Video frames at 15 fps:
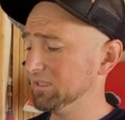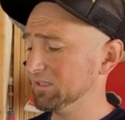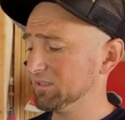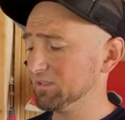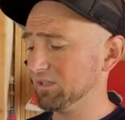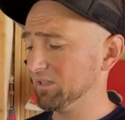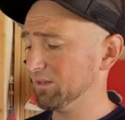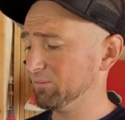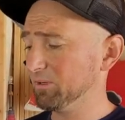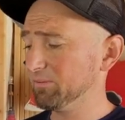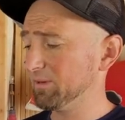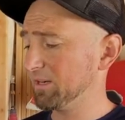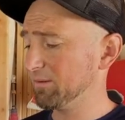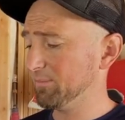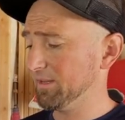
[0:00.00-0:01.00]
So I wouldn't
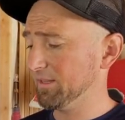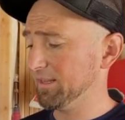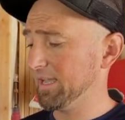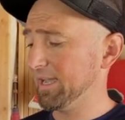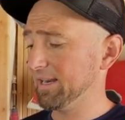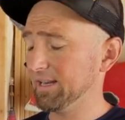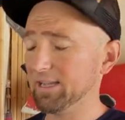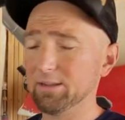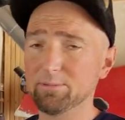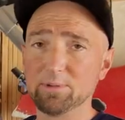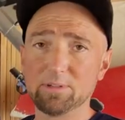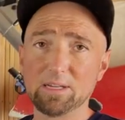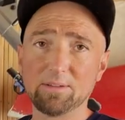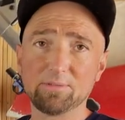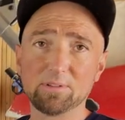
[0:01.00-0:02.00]
recommend that. I
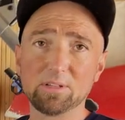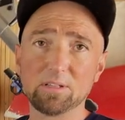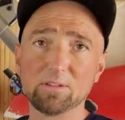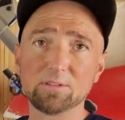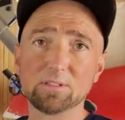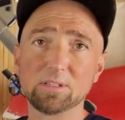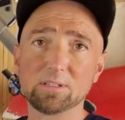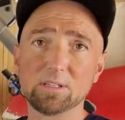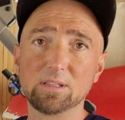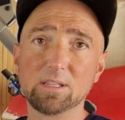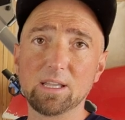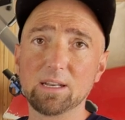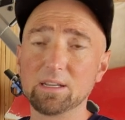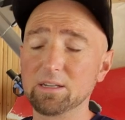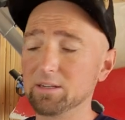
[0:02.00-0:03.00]
would definitely use the
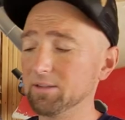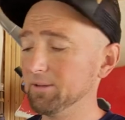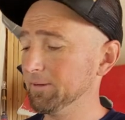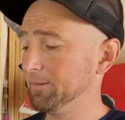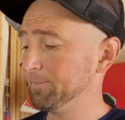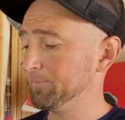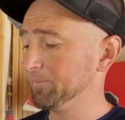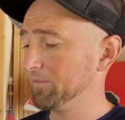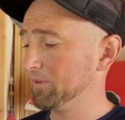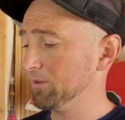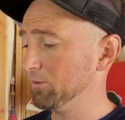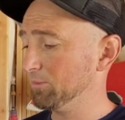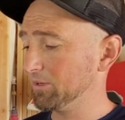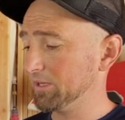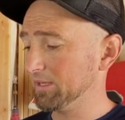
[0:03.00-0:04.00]
synthetic
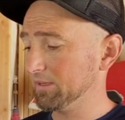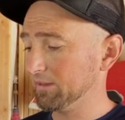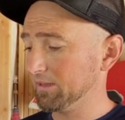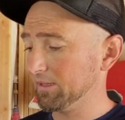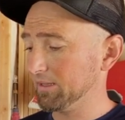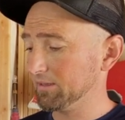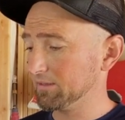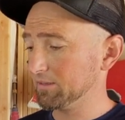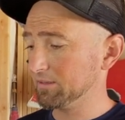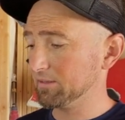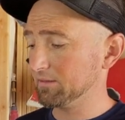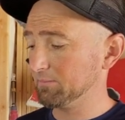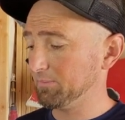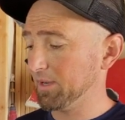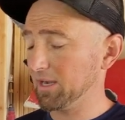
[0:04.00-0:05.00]
lubricant
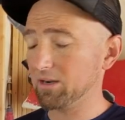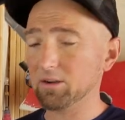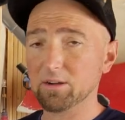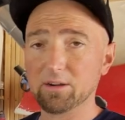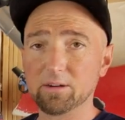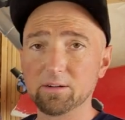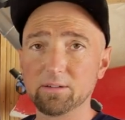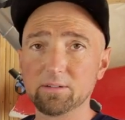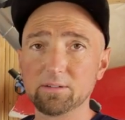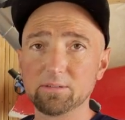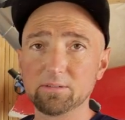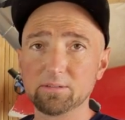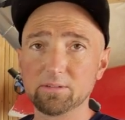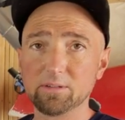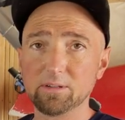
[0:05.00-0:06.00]
that Packard
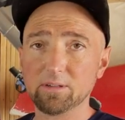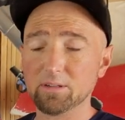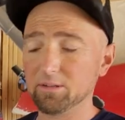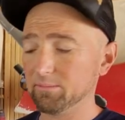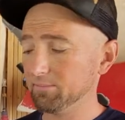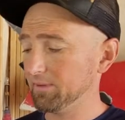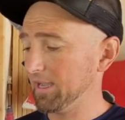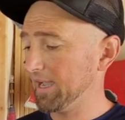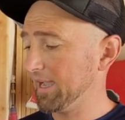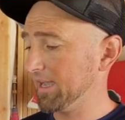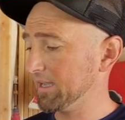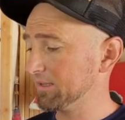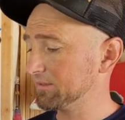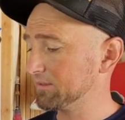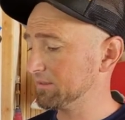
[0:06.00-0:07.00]

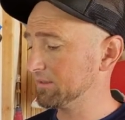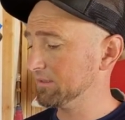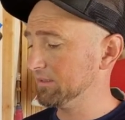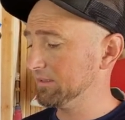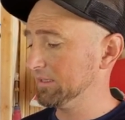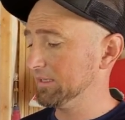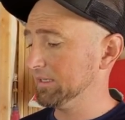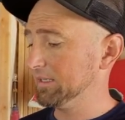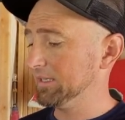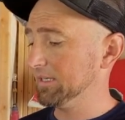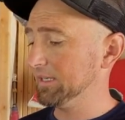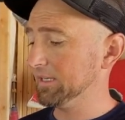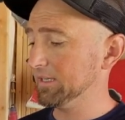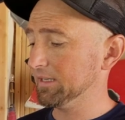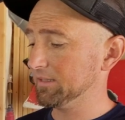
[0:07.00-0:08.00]
has.
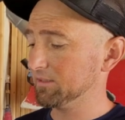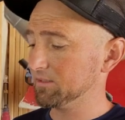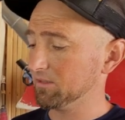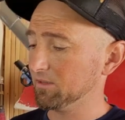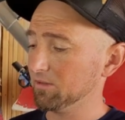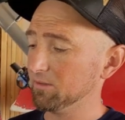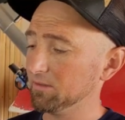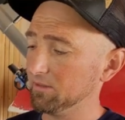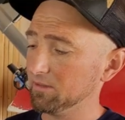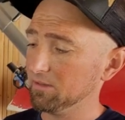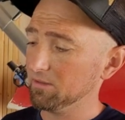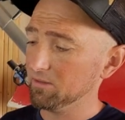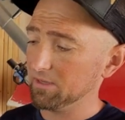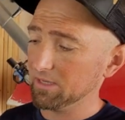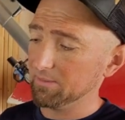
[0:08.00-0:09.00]
And so
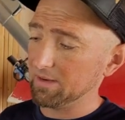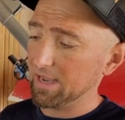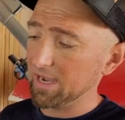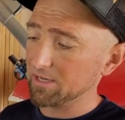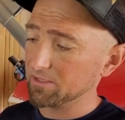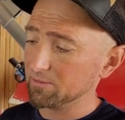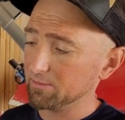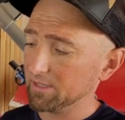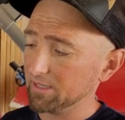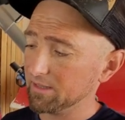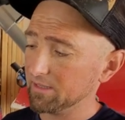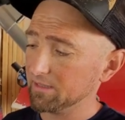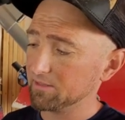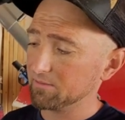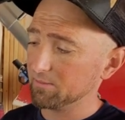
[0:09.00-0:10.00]
you can actuate
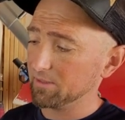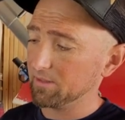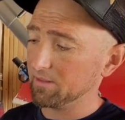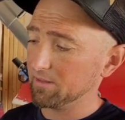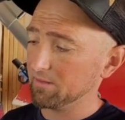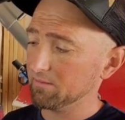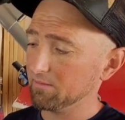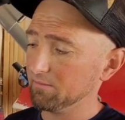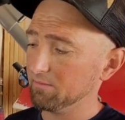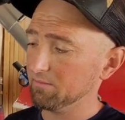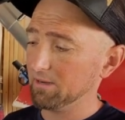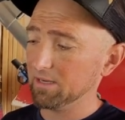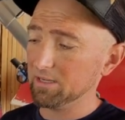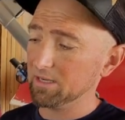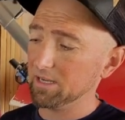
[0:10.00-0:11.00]
this with
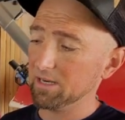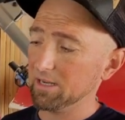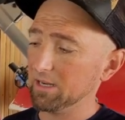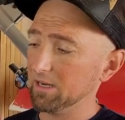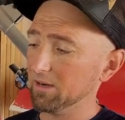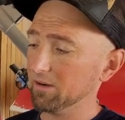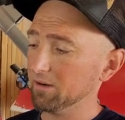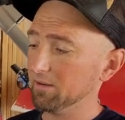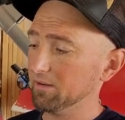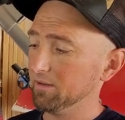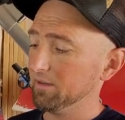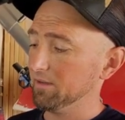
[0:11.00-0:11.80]
any kind of air.